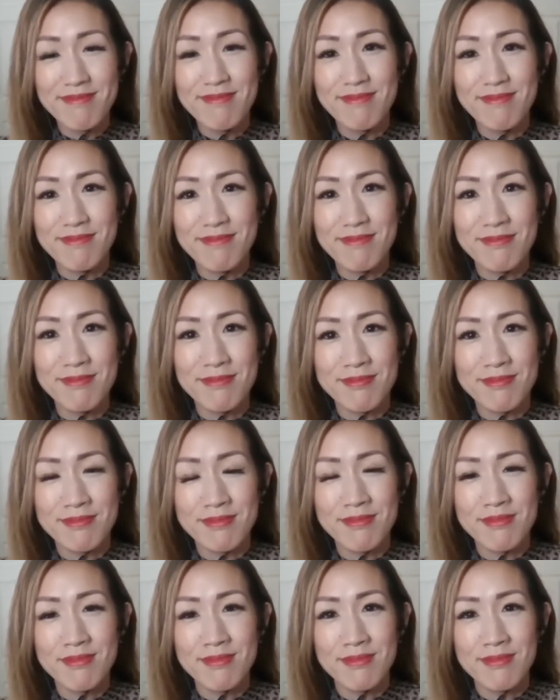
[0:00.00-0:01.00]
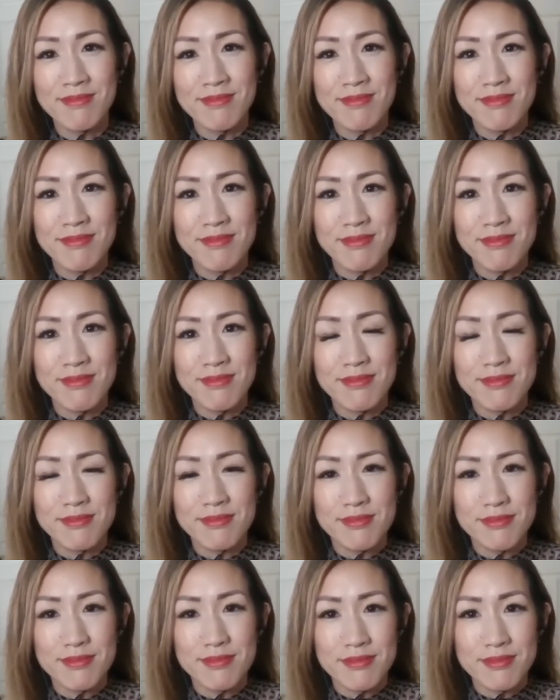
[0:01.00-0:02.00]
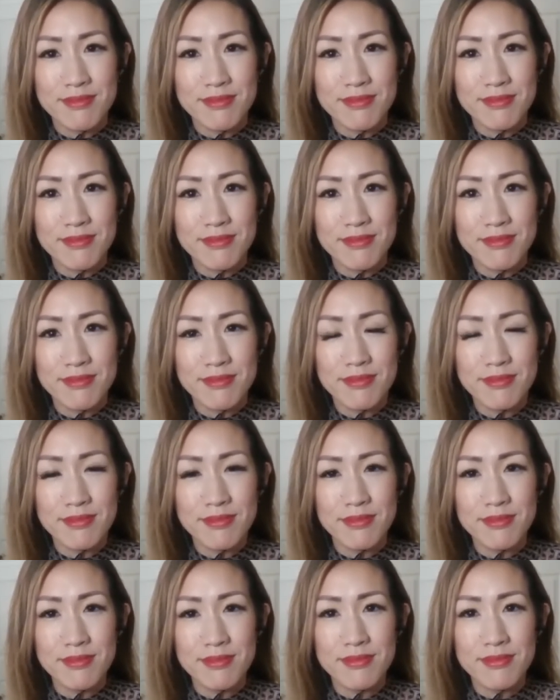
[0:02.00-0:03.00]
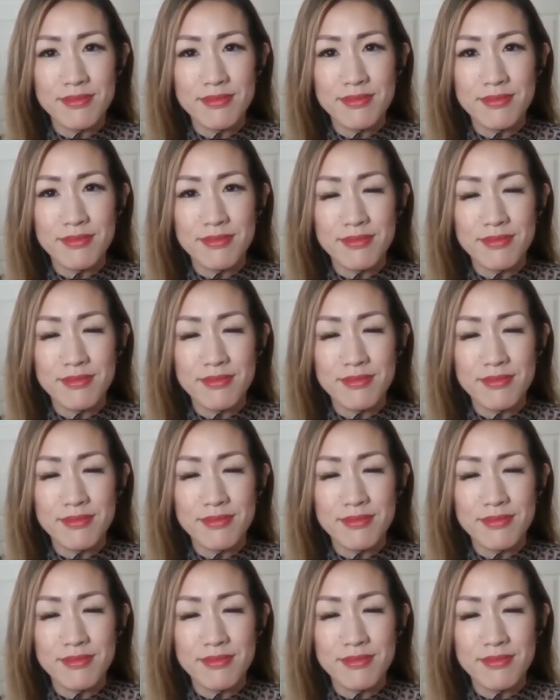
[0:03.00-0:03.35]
(not speaking)